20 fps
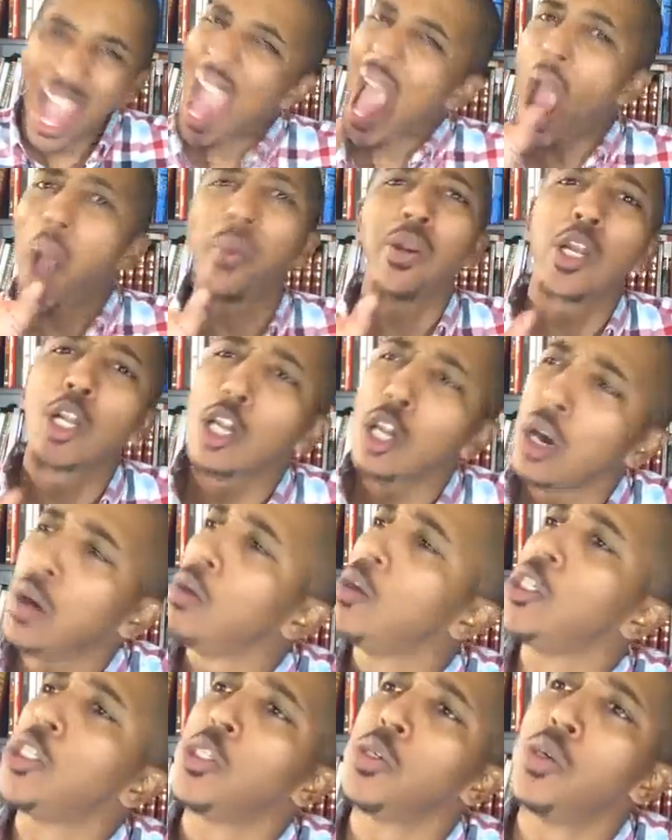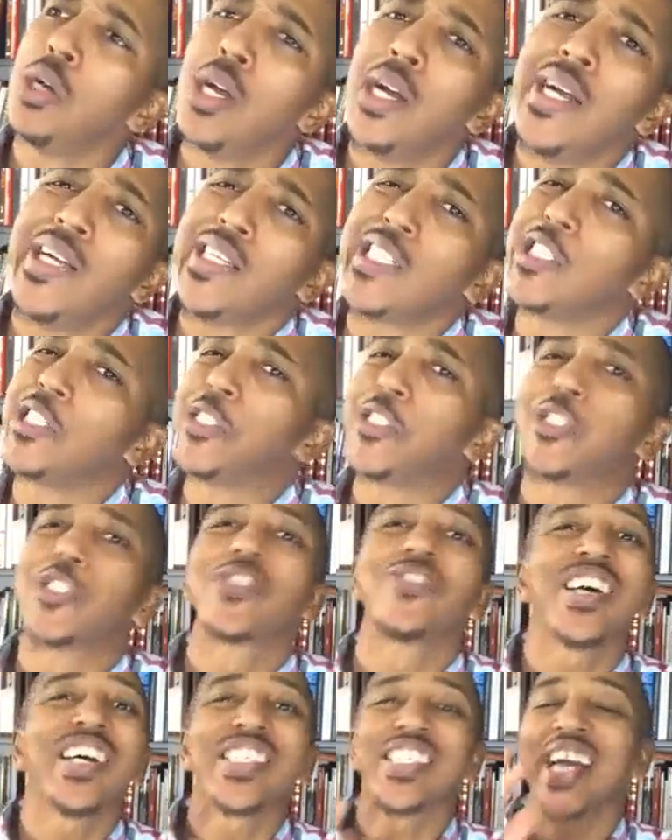I would encourage you to
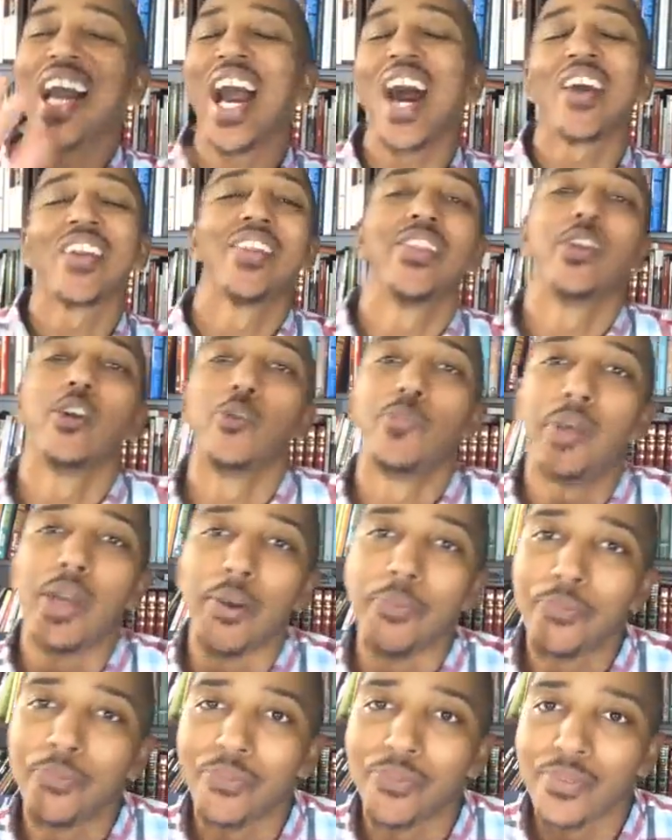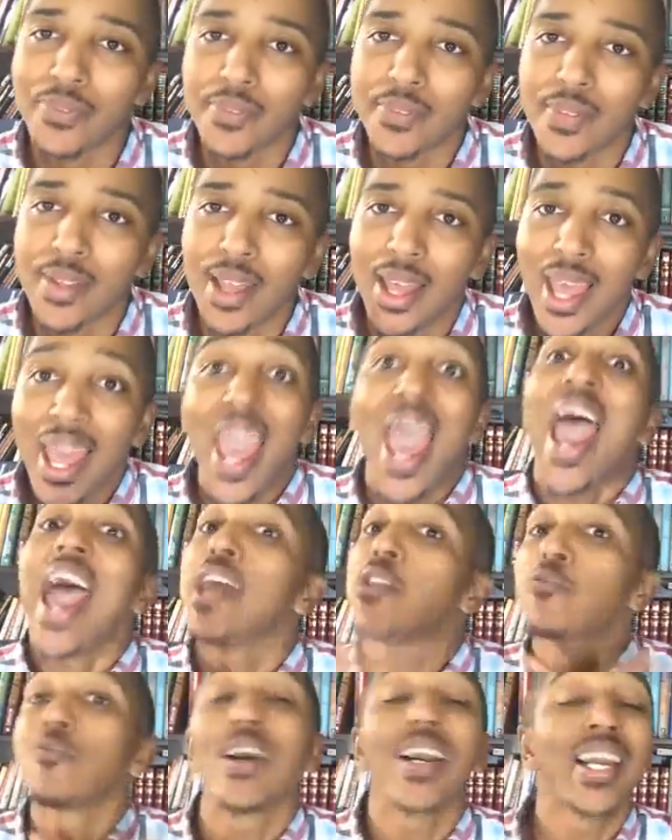stretch out a little bit
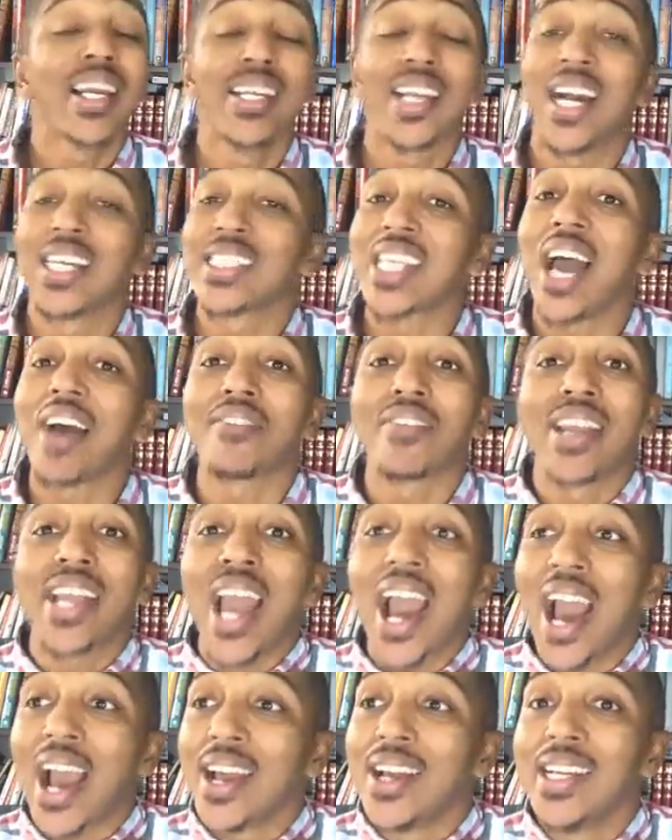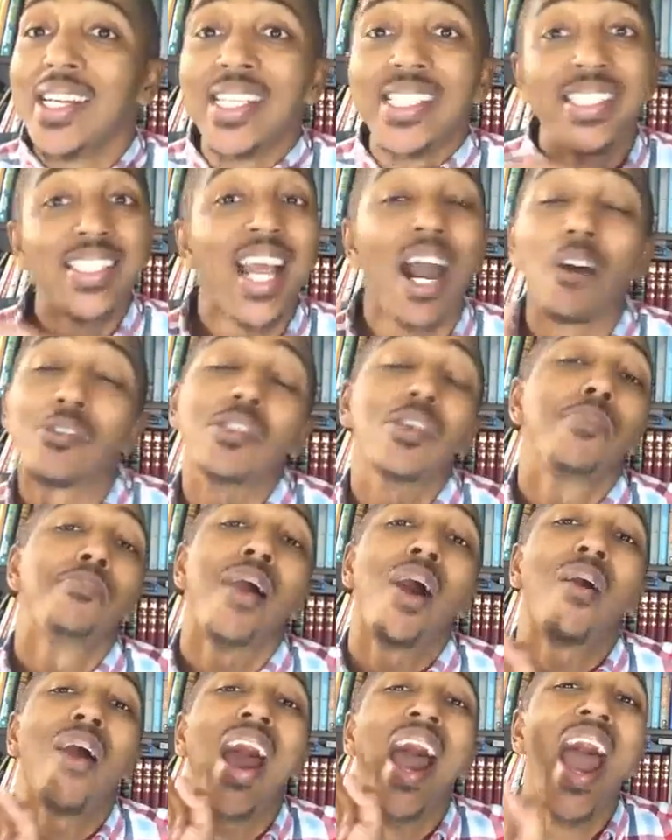and recognize I've got doubts
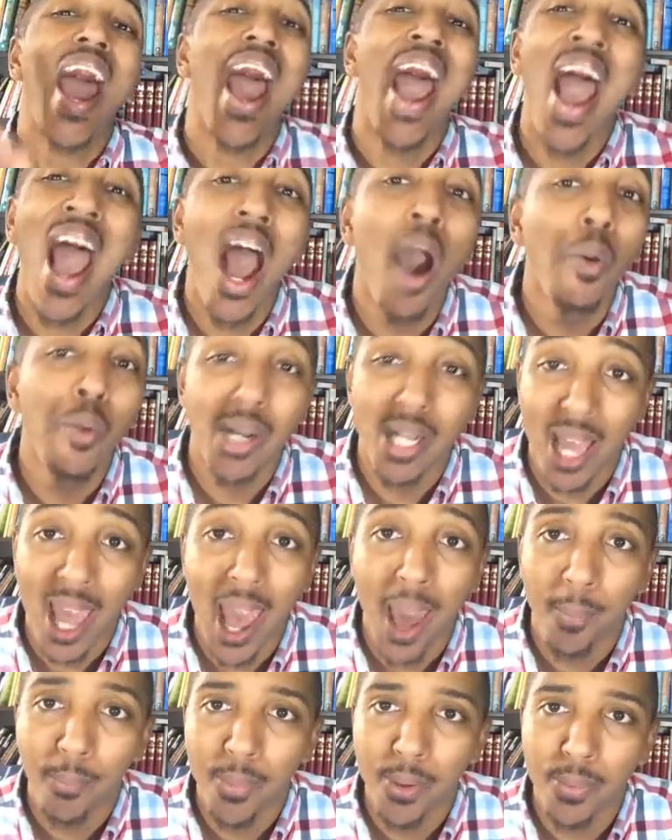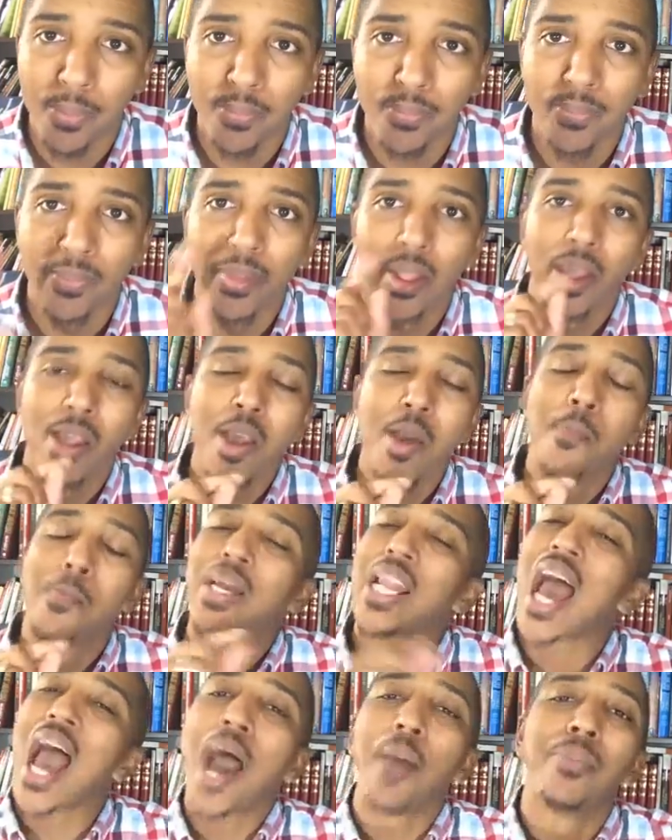about how it happened,
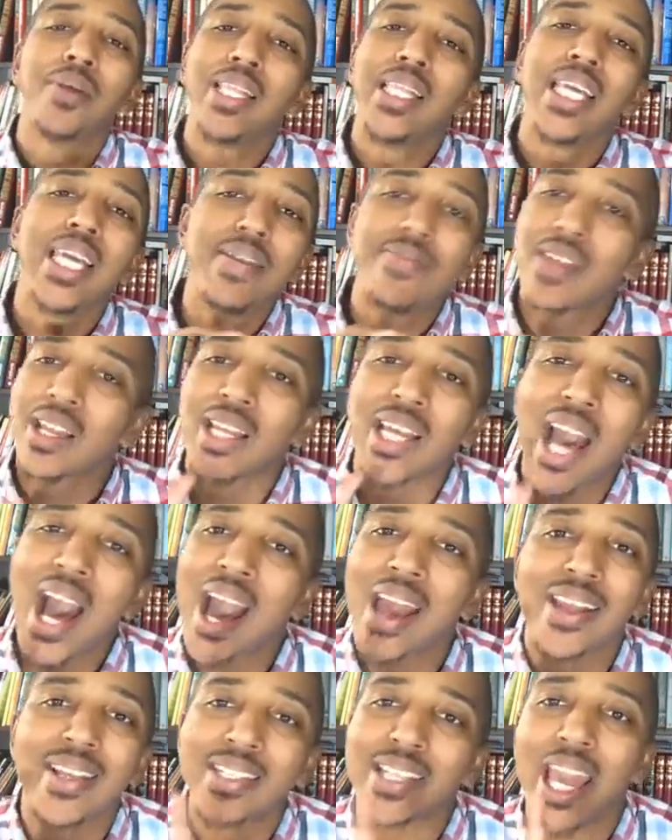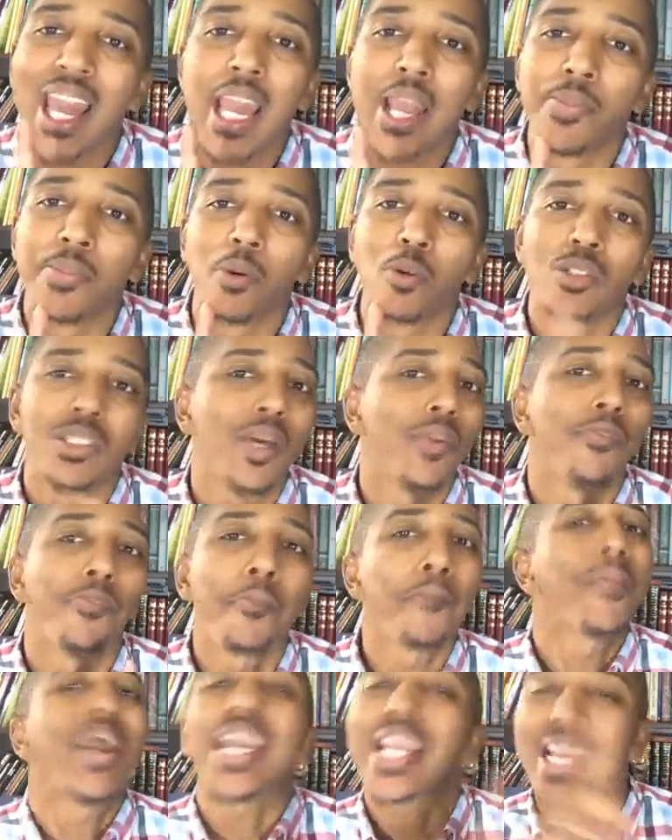but I believe that God is able to
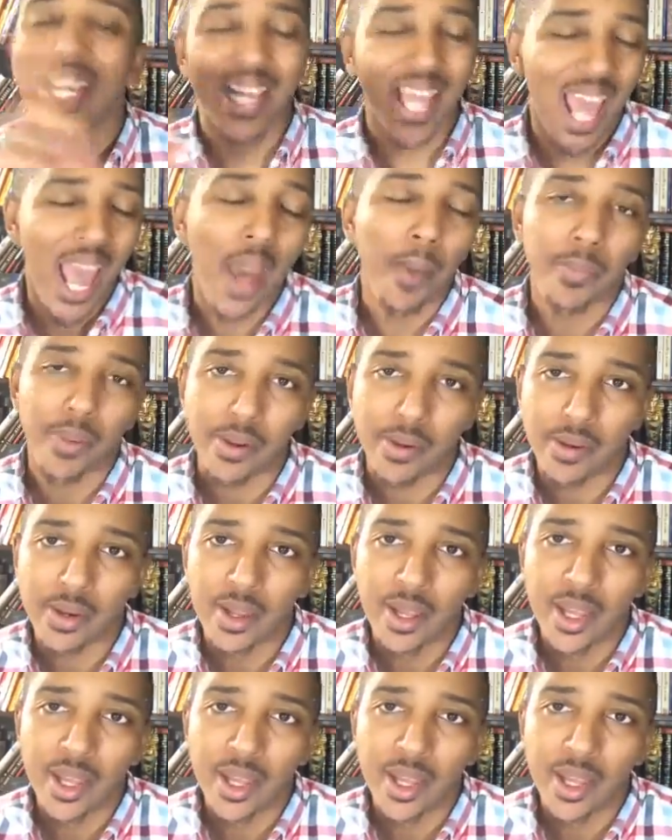make it happen.